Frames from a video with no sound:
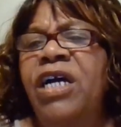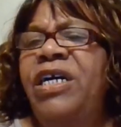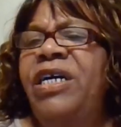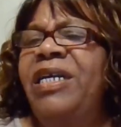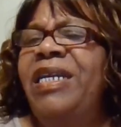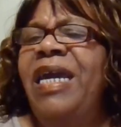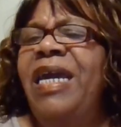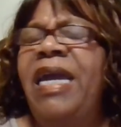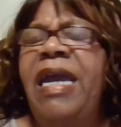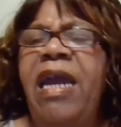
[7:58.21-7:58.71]

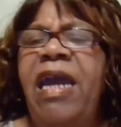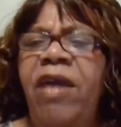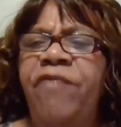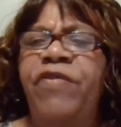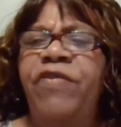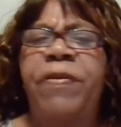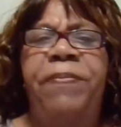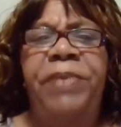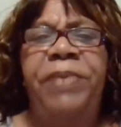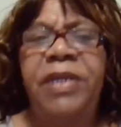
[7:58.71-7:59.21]
could
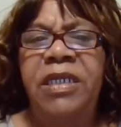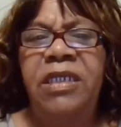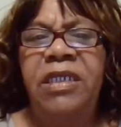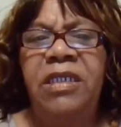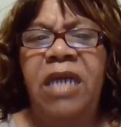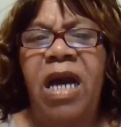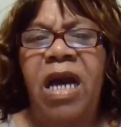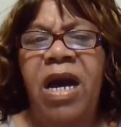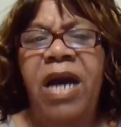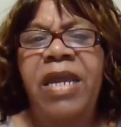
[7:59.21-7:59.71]
ever please
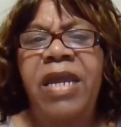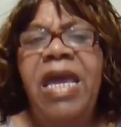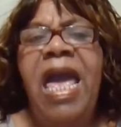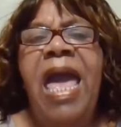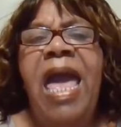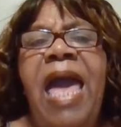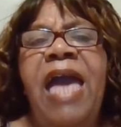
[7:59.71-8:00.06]
God.